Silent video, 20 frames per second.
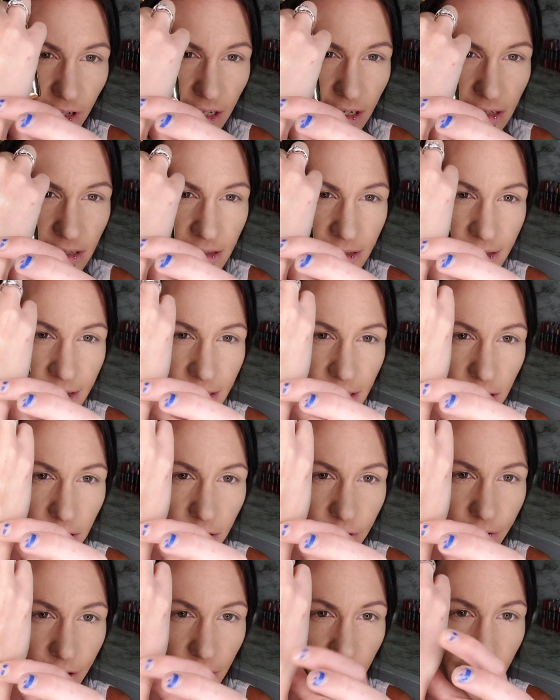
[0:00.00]
of like a
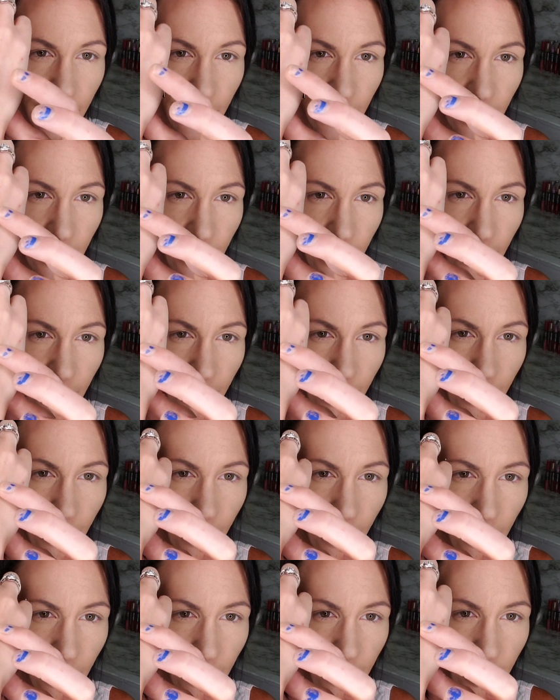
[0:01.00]
silver
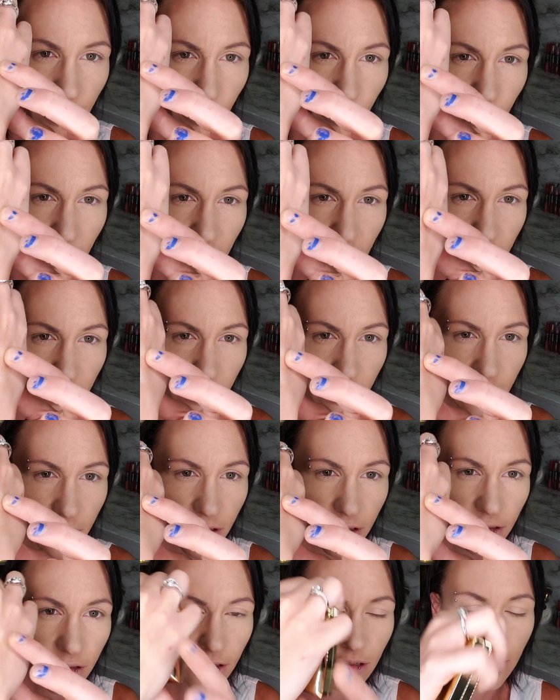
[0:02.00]
and
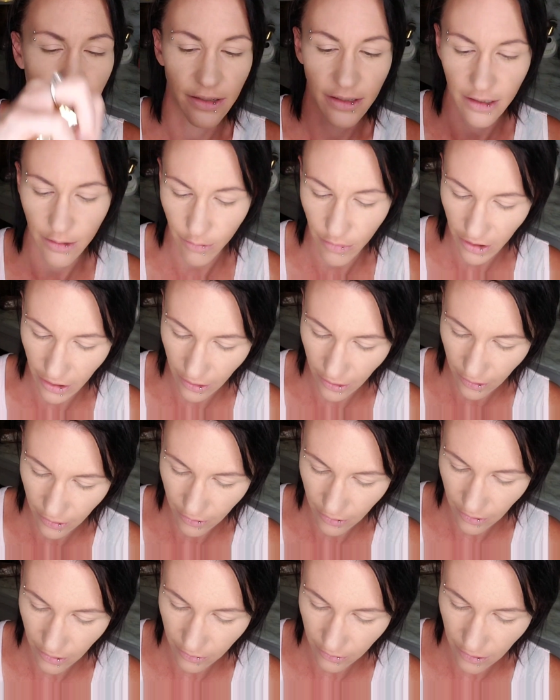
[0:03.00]
Marilyn looks to
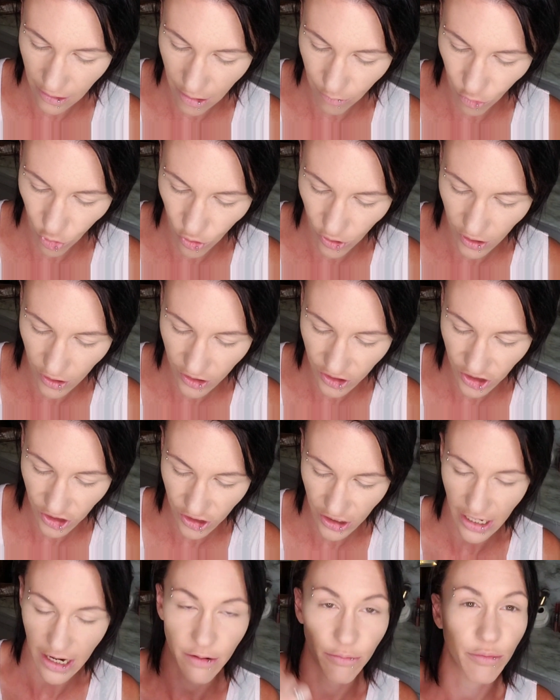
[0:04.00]
be a lot more
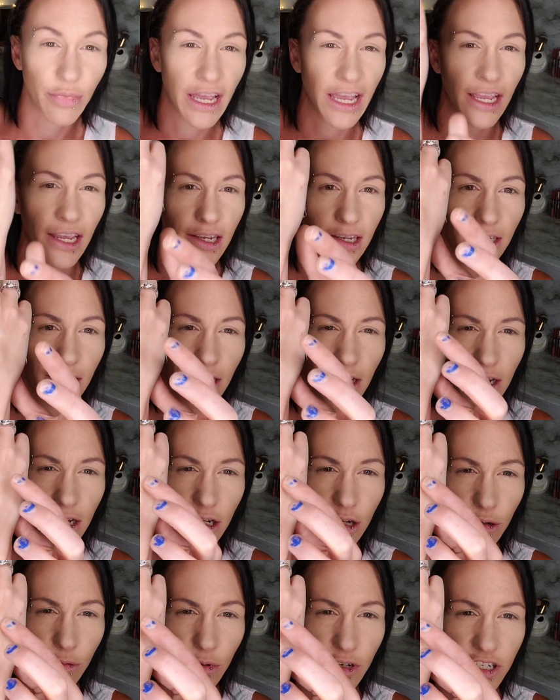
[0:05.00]
champagne,
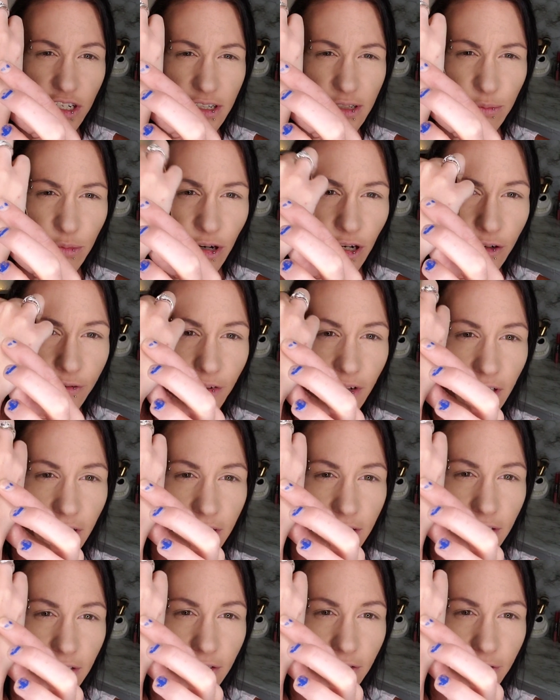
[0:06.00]
which is
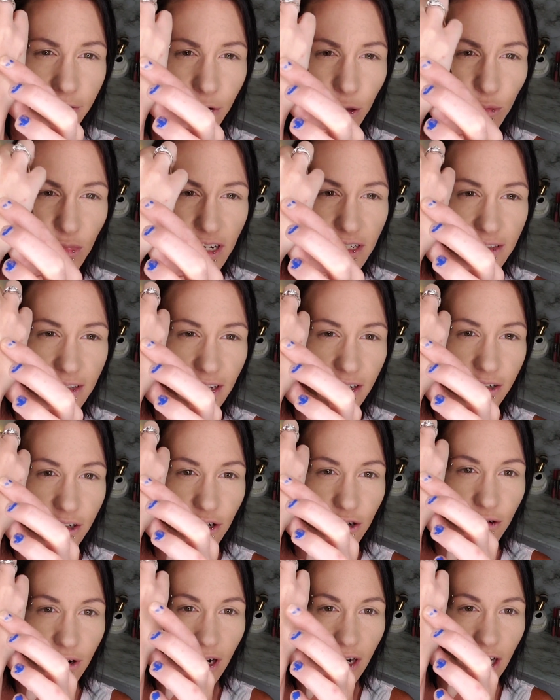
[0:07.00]
perfect for my skin
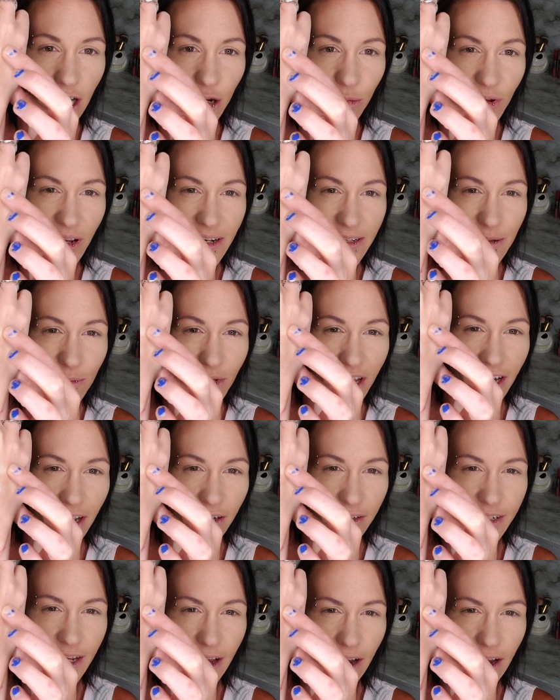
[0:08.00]
tone right now because I'm getting